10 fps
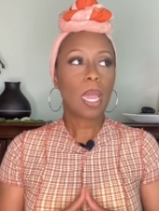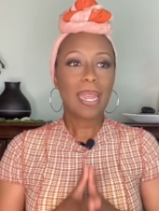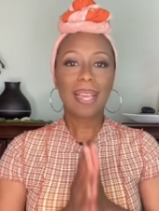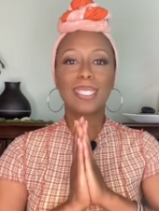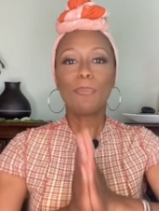
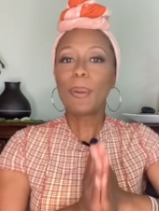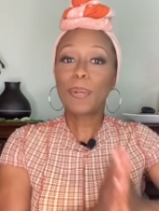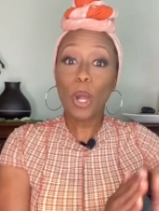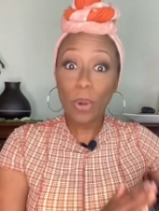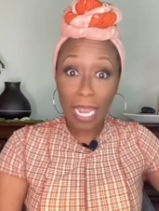Now, some people
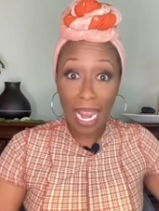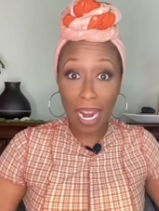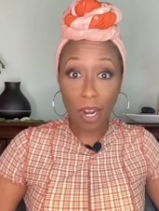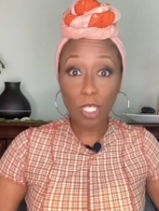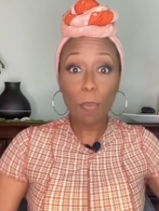don't
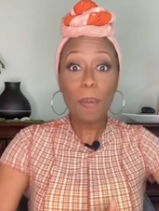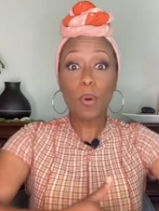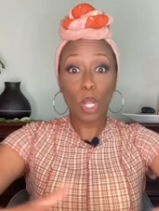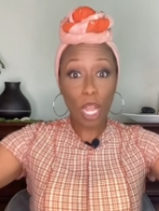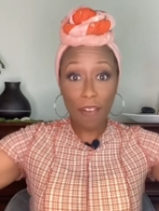care. Some
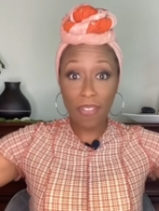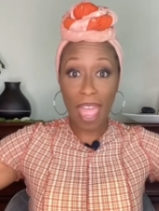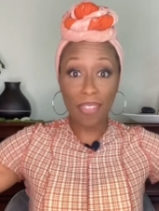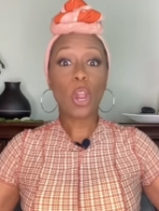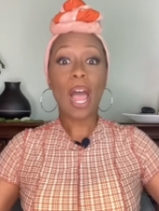people love that.
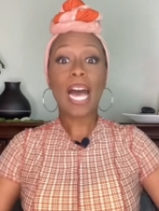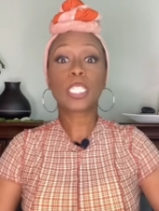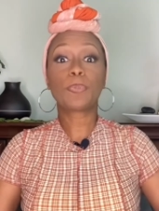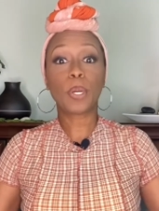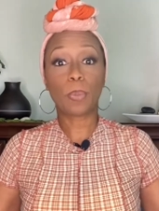They're
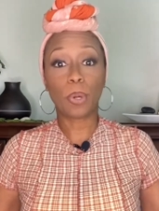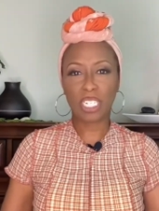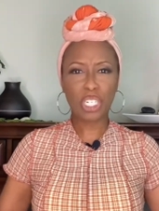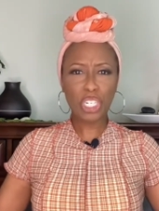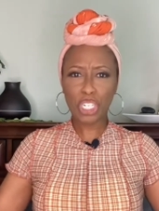hospitable.
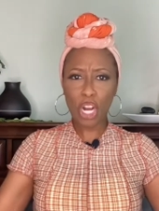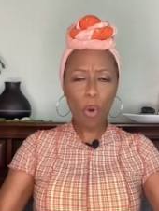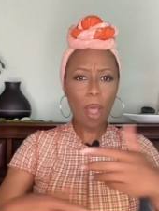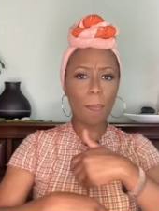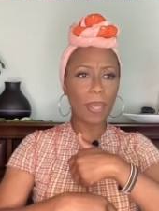just
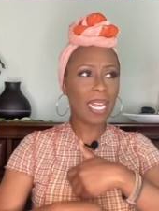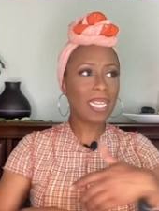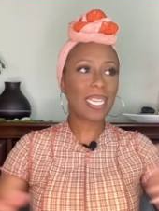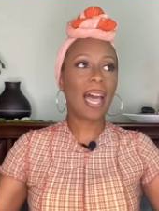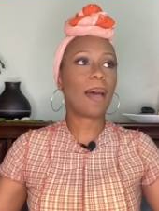show up
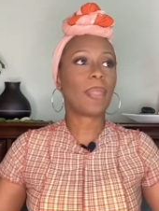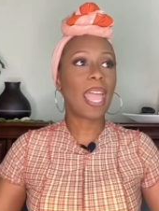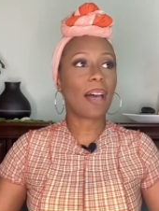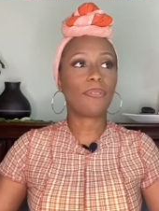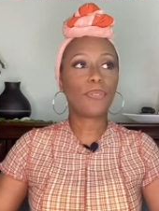anytime. They
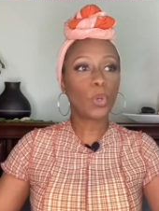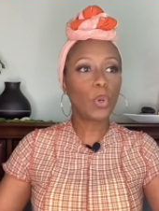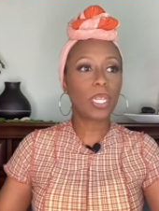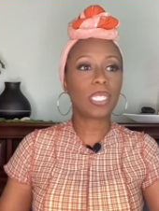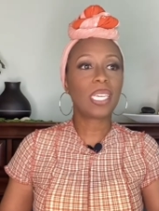have food
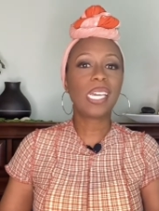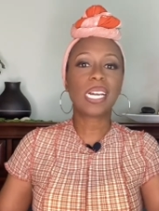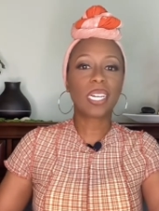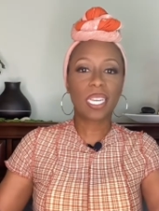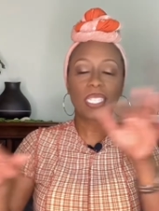and tea and
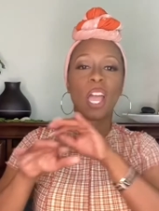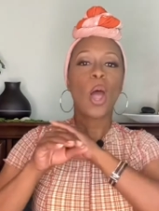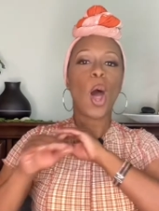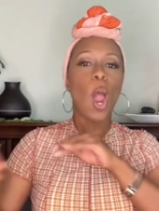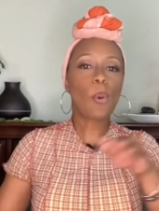cookies
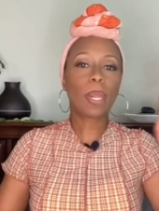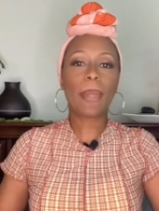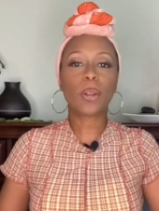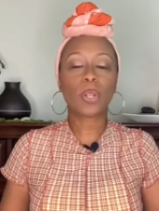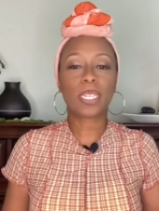already made
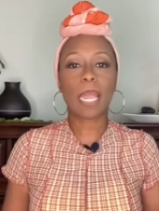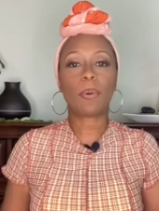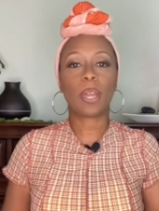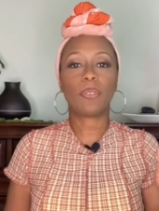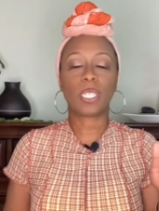on the table
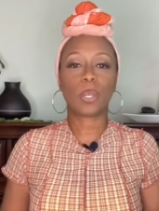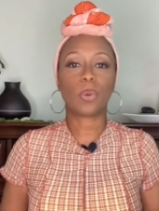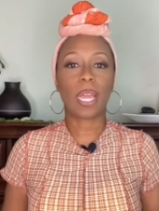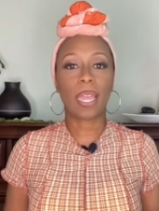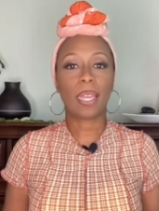every single
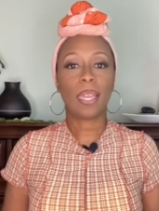day.